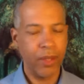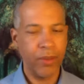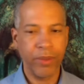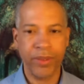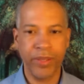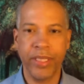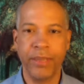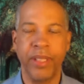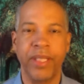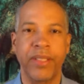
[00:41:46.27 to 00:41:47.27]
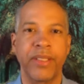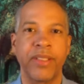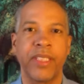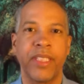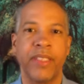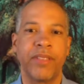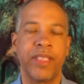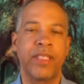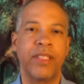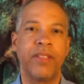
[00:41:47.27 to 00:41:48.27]
We don't need to punish ourselves,
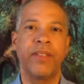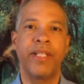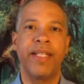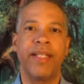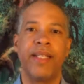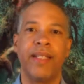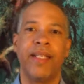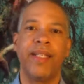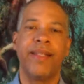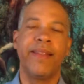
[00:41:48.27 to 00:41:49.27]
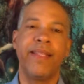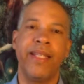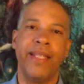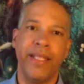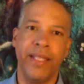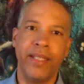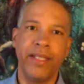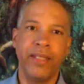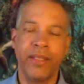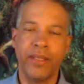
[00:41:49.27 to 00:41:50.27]
including the
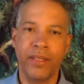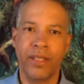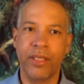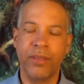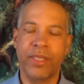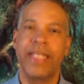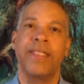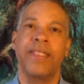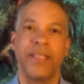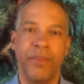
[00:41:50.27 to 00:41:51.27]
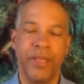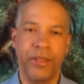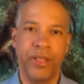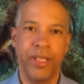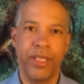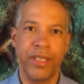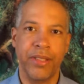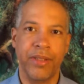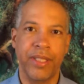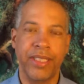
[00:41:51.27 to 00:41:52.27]
circumstances that we draw
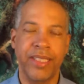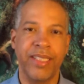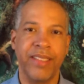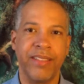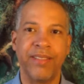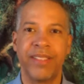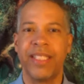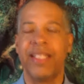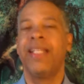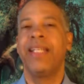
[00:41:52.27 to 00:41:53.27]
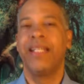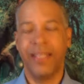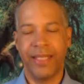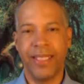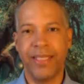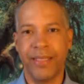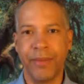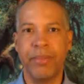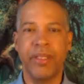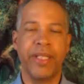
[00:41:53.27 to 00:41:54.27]
to ourselves and the things that we
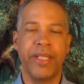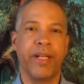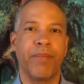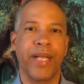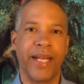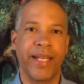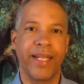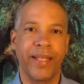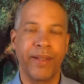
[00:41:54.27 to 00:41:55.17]
put in our body,